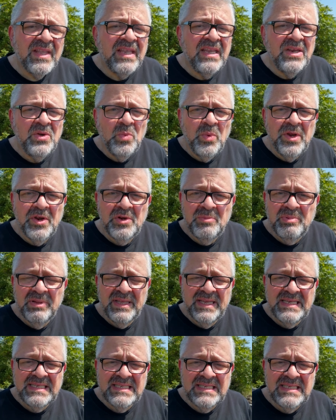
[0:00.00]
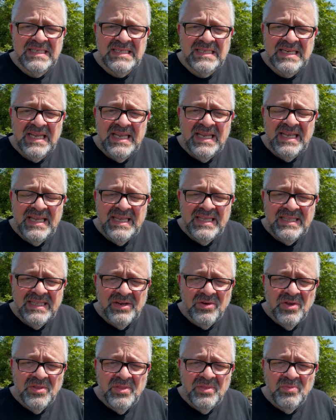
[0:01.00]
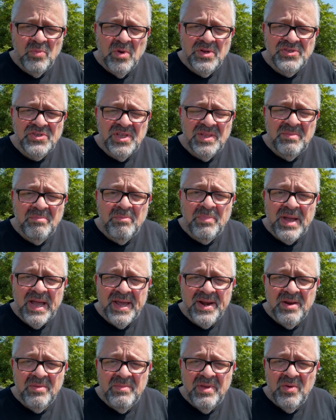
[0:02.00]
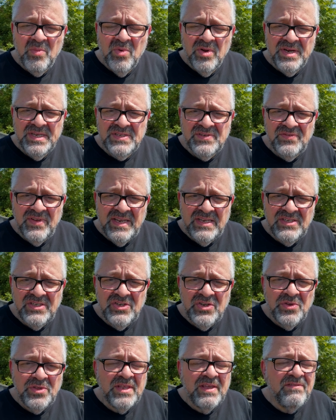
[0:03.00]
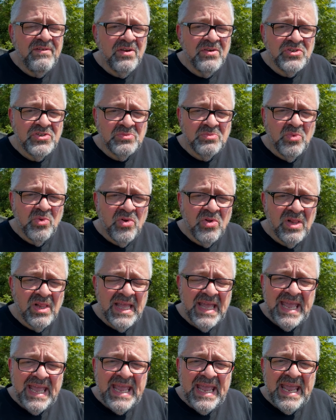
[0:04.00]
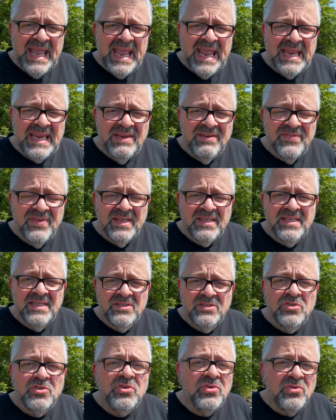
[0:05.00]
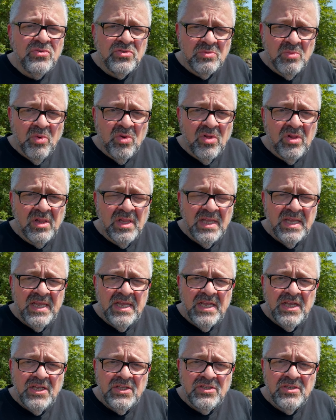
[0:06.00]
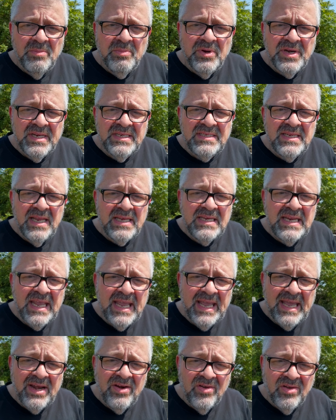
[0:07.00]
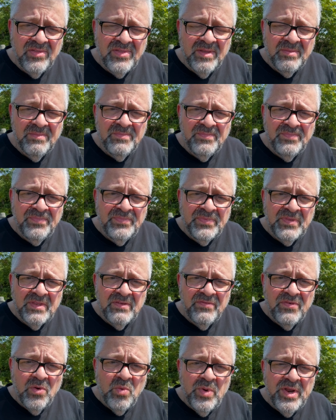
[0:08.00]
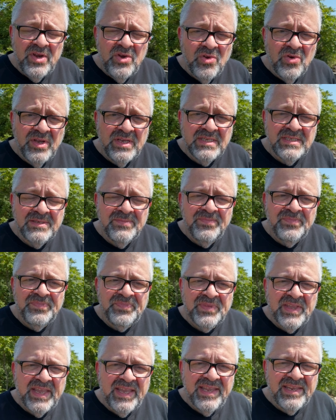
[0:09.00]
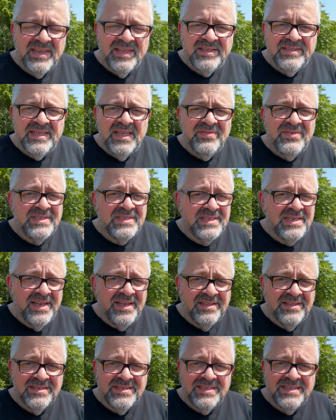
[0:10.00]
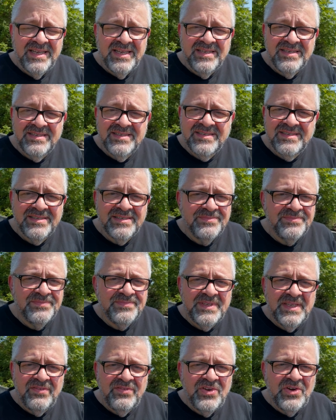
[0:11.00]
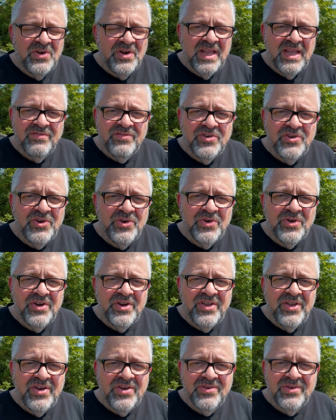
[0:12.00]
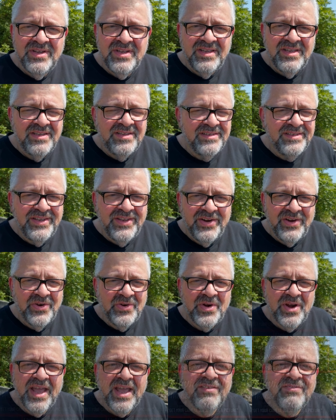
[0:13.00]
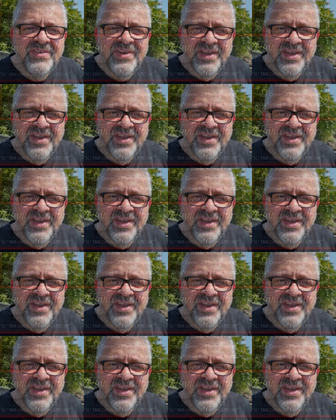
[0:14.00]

in weird places. They're on one's on the bottom and one is facing you, and they're very small. And in fact, they're too small to put a dead cat on them for wind noise. And like David Saylor says, if you don't have good audio, you don't have